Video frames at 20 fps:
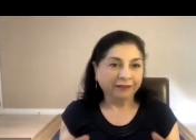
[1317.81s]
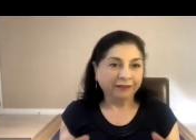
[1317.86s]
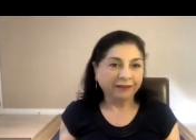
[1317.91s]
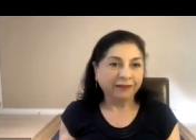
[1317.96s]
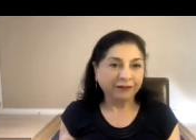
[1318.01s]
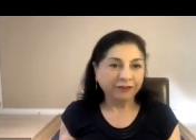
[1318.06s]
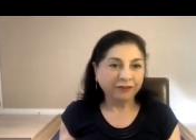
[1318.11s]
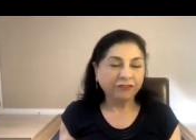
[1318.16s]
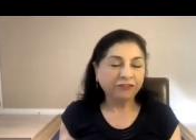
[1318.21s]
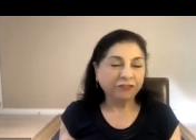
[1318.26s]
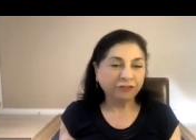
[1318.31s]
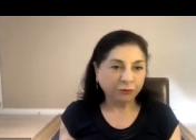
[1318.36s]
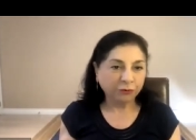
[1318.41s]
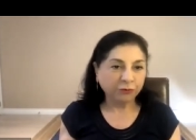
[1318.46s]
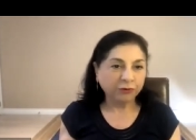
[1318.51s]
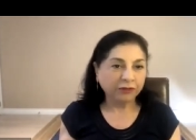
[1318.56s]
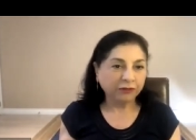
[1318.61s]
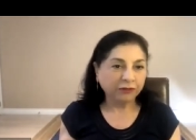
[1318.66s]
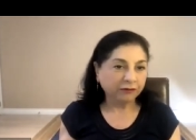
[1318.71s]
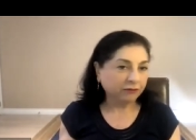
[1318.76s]
in a
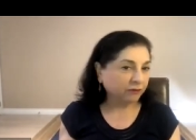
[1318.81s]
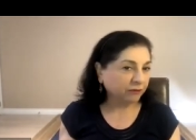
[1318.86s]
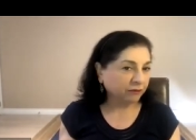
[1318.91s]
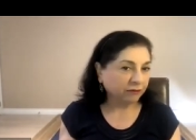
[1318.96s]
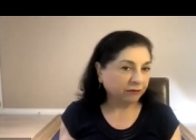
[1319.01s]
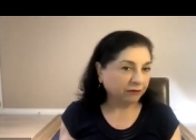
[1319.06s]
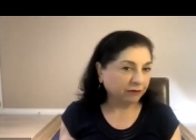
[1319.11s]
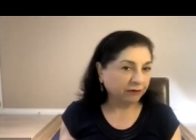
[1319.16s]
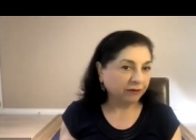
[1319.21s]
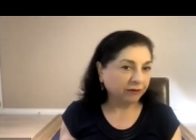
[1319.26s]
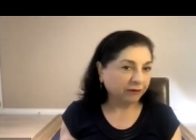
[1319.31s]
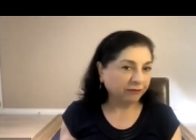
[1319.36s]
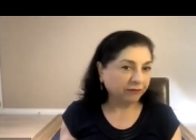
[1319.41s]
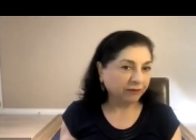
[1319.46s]
student, or